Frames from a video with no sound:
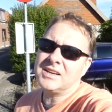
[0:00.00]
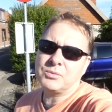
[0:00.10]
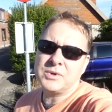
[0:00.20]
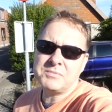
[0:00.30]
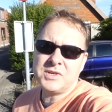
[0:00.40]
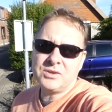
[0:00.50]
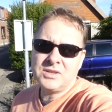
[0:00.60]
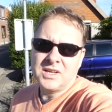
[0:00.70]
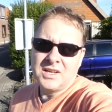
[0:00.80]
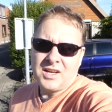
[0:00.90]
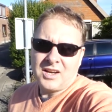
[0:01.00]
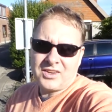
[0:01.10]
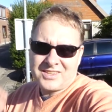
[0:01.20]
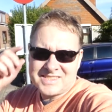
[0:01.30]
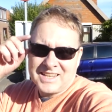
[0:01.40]
windmill. I've
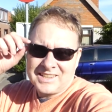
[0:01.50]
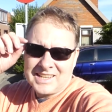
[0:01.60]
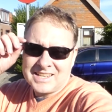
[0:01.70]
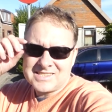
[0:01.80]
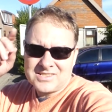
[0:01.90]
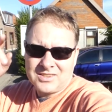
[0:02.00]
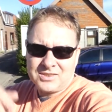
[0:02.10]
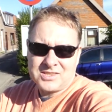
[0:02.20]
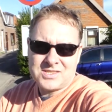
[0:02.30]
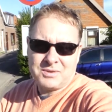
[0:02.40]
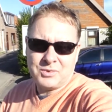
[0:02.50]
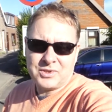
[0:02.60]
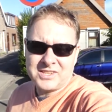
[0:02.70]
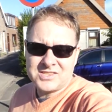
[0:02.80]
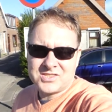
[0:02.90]
got the sunglasses on because I'm
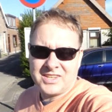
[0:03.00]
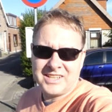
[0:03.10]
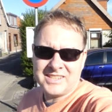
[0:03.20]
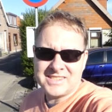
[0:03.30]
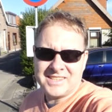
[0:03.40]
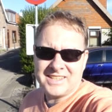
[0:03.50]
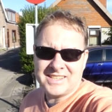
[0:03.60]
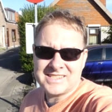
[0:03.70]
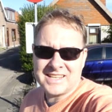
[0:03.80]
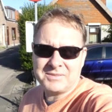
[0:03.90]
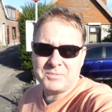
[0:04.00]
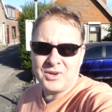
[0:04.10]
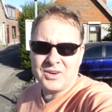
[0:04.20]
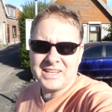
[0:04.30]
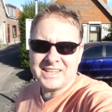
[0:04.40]
looking straight into the sun
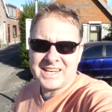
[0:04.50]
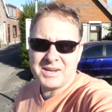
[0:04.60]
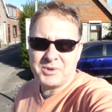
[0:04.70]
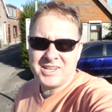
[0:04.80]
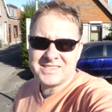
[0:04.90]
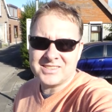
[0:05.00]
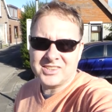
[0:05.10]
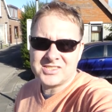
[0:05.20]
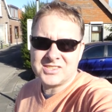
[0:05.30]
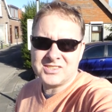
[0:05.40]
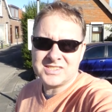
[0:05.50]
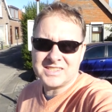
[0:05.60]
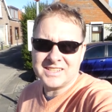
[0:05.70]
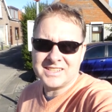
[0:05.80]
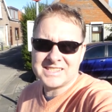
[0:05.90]
behind the camera, so excuse
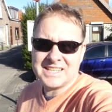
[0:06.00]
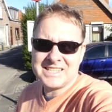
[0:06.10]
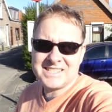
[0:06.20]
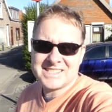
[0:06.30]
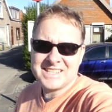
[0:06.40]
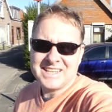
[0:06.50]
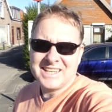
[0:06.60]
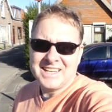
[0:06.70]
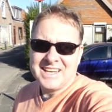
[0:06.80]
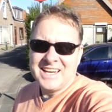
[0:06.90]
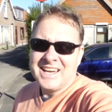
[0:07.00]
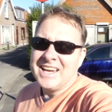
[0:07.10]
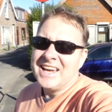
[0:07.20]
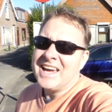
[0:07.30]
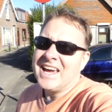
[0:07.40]
the sunnies.
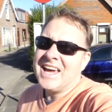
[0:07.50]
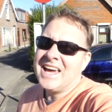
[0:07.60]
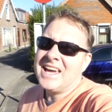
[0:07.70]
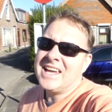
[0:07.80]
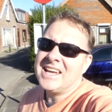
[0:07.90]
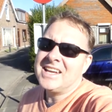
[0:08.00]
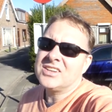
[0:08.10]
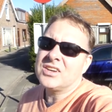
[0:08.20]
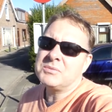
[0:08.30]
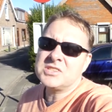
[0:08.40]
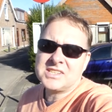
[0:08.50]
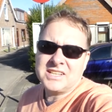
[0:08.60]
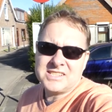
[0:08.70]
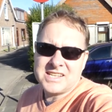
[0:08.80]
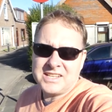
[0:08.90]
And I'm just
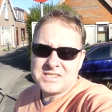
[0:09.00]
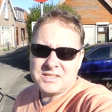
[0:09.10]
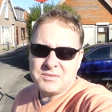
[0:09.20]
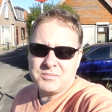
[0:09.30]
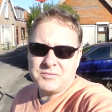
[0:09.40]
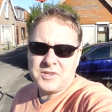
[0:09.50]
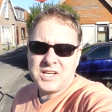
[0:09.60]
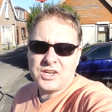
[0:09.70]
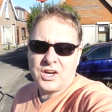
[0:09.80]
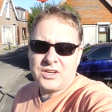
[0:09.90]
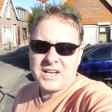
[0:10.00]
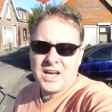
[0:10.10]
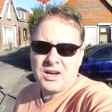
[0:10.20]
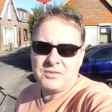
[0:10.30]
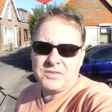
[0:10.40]
going to take some video
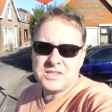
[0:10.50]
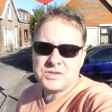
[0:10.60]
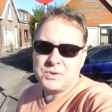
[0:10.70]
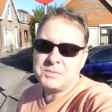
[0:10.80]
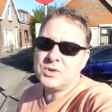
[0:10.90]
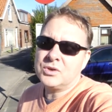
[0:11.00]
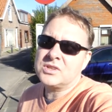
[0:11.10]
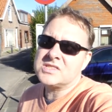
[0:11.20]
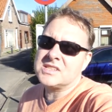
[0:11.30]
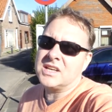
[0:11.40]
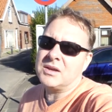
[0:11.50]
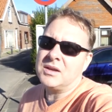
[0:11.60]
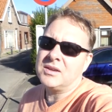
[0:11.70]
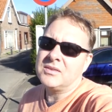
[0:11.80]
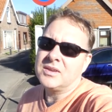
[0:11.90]
now of this windmill because
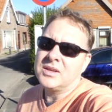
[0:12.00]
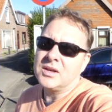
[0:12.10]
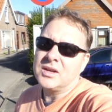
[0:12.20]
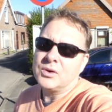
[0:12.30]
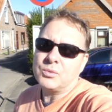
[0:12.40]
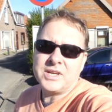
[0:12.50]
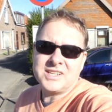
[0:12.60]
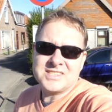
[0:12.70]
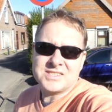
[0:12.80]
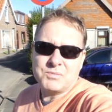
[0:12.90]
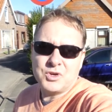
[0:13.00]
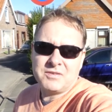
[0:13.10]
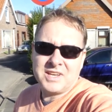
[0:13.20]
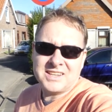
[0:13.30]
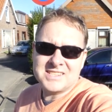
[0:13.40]
the wind is
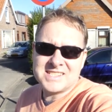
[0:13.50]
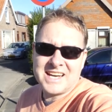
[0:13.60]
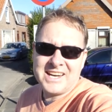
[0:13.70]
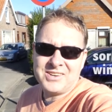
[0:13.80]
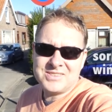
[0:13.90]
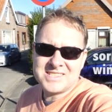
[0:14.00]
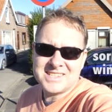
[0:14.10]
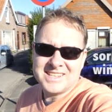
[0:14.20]
moving the sails.